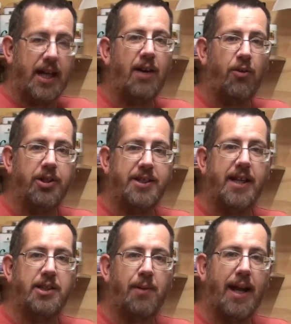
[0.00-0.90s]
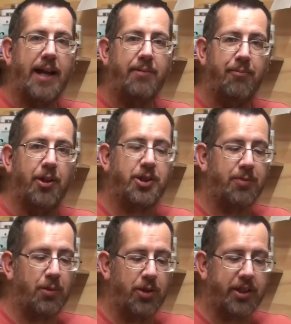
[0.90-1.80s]
how I tend to plan most of
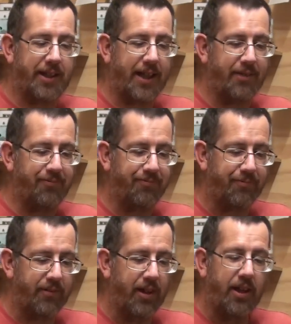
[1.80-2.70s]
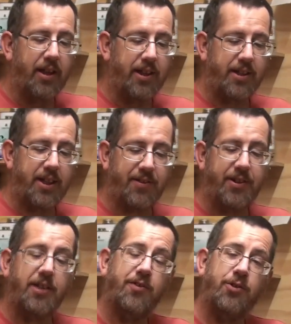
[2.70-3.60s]
my work now. Now the other
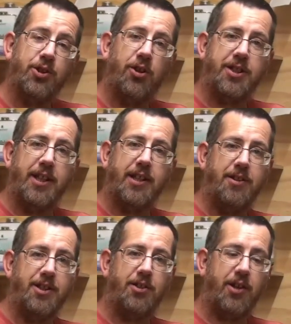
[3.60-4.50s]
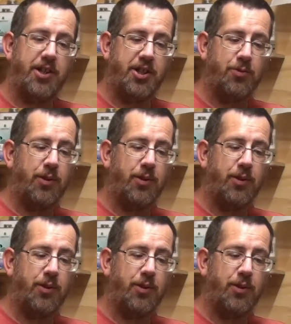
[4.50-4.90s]
thing you've also got to take into consideration as